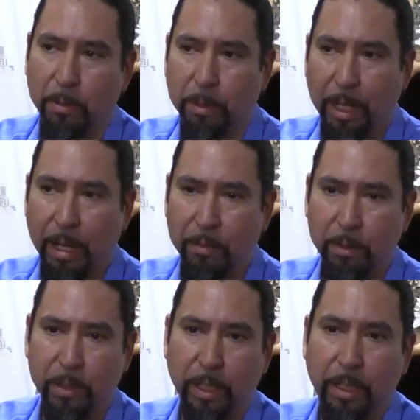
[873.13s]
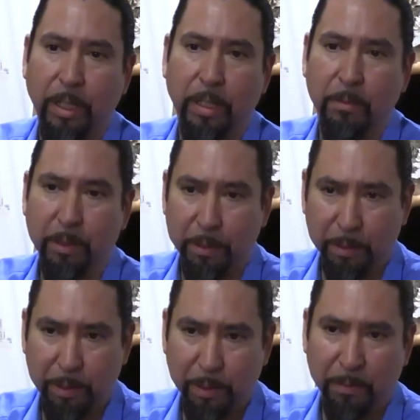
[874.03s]
we'll have loose Kinnigan,
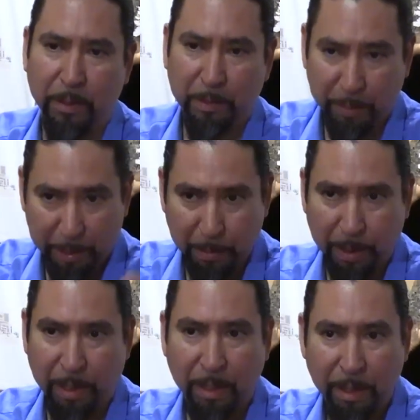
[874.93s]
we do